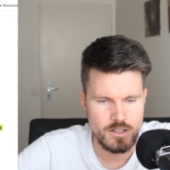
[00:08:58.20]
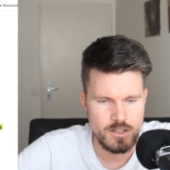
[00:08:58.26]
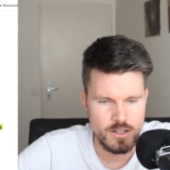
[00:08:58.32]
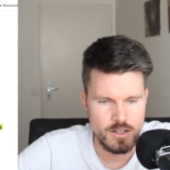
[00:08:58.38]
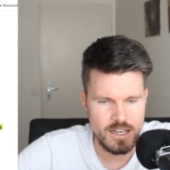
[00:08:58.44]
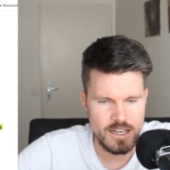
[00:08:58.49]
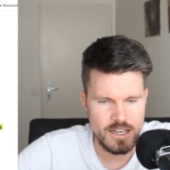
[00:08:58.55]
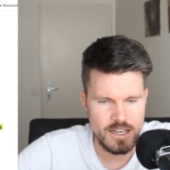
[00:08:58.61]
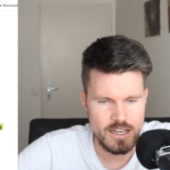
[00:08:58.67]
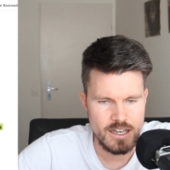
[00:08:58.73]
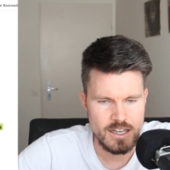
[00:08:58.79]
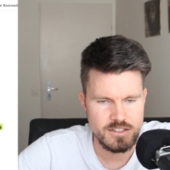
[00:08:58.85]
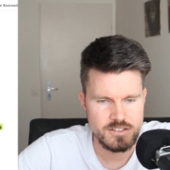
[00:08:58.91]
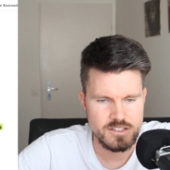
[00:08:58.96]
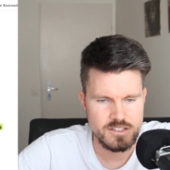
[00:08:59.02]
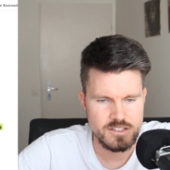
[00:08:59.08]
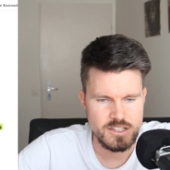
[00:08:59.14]

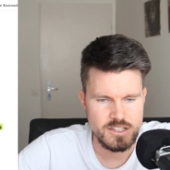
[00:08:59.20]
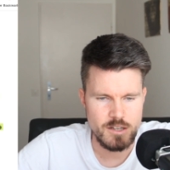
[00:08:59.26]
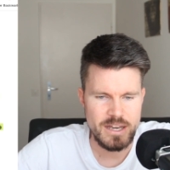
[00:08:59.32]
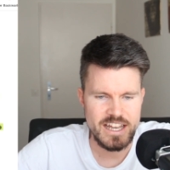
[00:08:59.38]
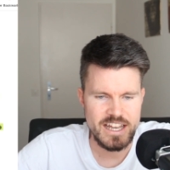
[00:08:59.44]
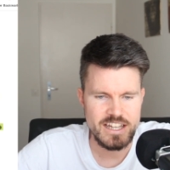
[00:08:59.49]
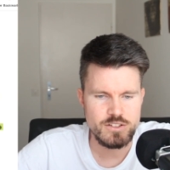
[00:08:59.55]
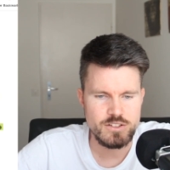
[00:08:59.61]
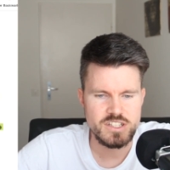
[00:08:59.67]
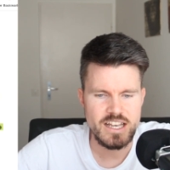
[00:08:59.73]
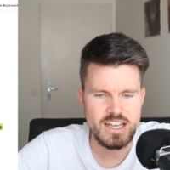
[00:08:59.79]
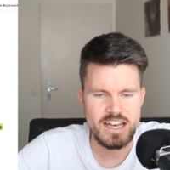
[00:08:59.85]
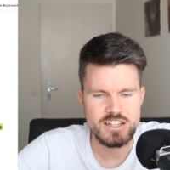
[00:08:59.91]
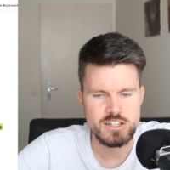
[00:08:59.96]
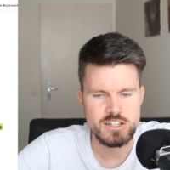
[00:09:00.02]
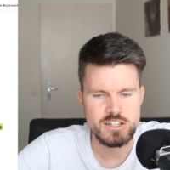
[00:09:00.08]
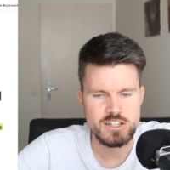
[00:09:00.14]
and a penalty
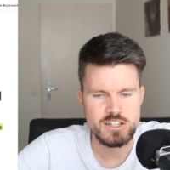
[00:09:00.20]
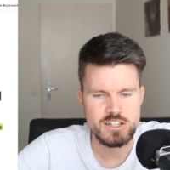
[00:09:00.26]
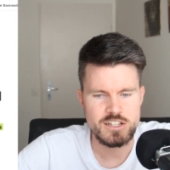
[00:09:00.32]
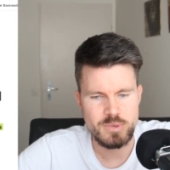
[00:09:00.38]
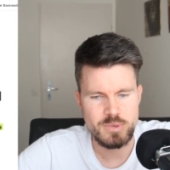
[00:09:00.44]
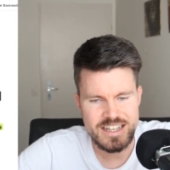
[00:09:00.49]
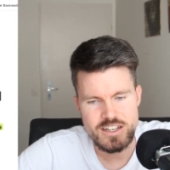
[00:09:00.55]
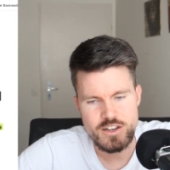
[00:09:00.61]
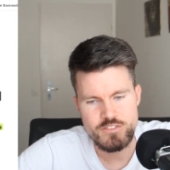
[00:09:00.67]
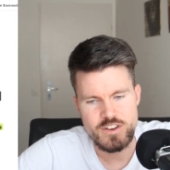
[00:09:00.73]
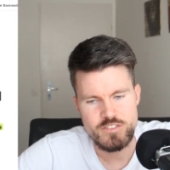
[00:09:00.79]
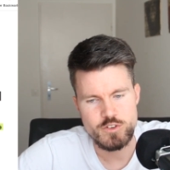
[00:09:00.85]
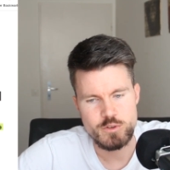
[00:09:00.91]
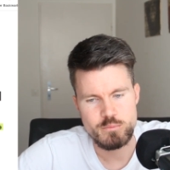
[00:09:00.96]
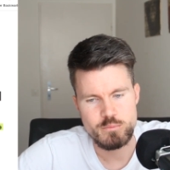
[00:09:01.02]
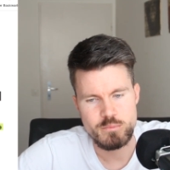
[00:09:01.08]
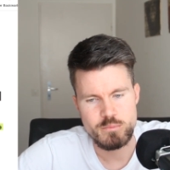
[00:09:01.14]
at the beginning of
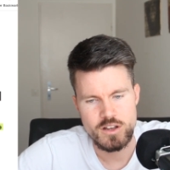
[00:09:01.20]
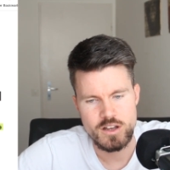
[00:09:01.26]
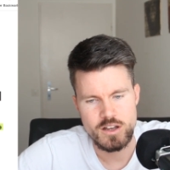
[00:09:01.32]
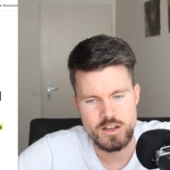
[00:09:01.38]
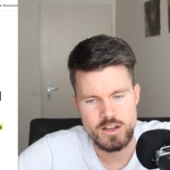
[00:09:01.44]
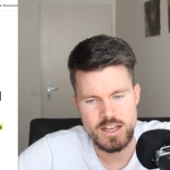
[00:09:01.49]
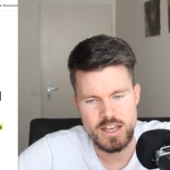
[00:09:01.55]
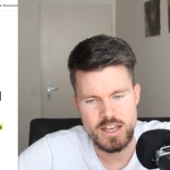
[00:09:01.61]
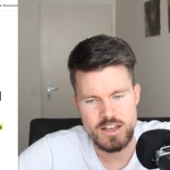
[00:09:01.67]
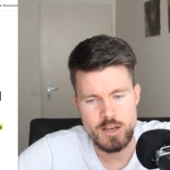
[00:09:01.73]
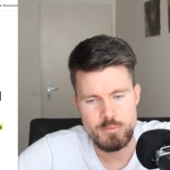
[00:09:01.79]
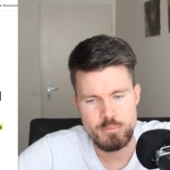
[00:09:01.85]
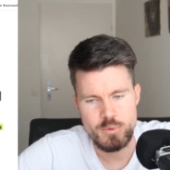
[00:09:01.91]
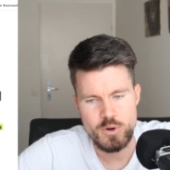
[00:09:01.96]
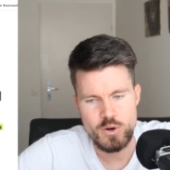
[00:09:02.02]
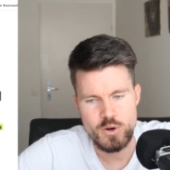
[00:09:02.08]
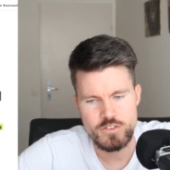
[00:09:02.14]
every uh,
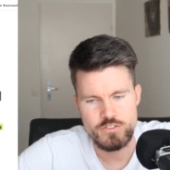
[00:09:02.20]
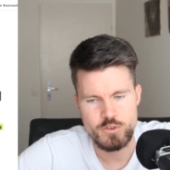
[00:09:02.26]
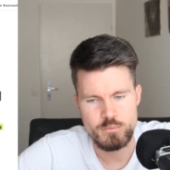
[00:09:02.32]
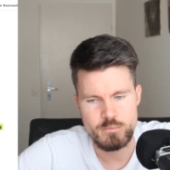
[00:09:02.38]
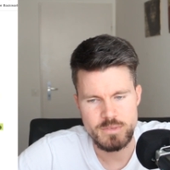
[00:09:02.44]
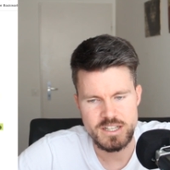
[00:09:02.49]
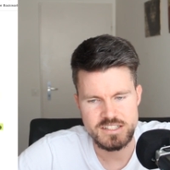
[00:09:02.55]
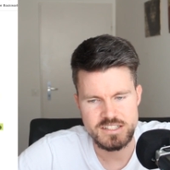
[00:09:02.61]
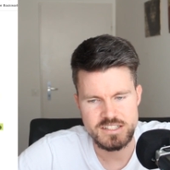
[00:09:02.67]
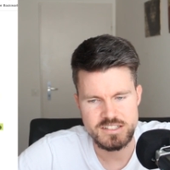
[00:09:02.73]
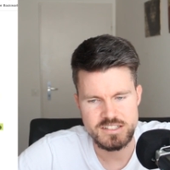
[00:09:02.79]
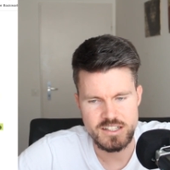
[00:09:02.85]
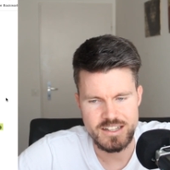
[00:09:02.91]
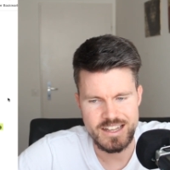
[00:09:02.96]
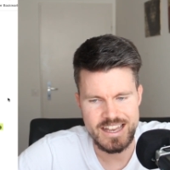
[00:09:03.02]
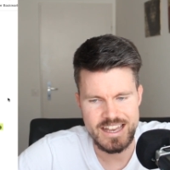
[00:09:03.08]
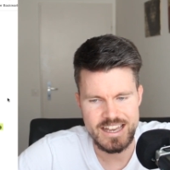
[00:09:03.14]
epoch for missing
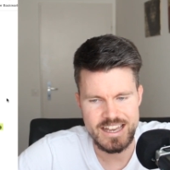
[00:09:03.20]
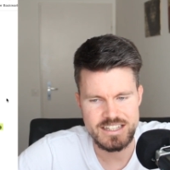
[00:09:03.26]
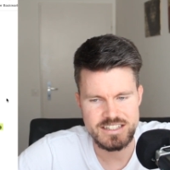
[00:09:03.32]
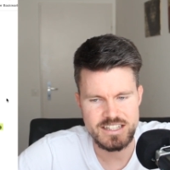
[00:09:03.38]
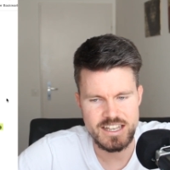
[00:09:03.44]
the head